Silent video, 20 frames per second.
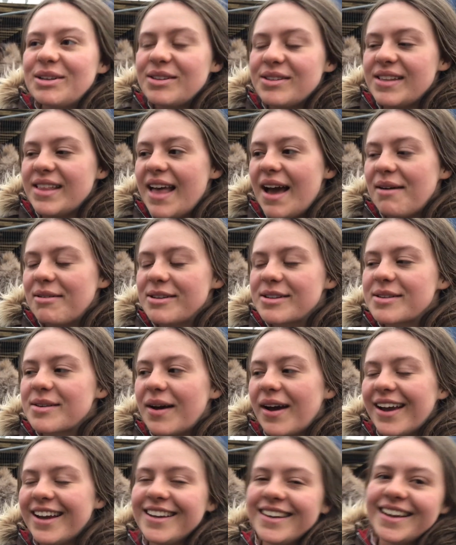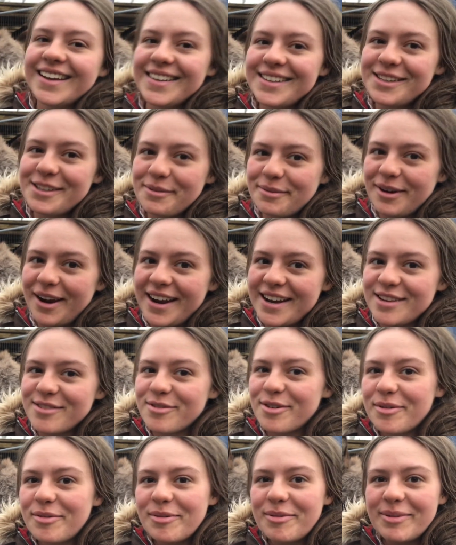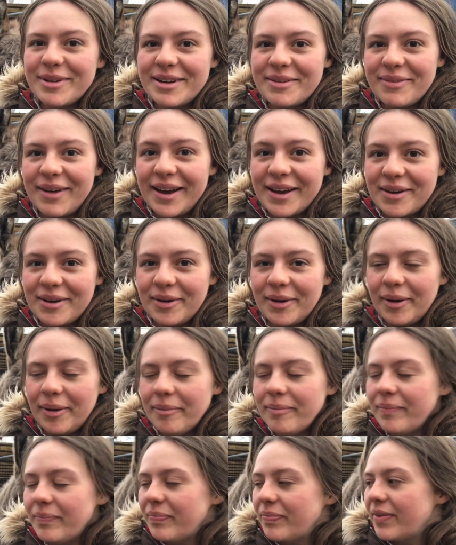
So that was quite a nice surprise for everybody back home.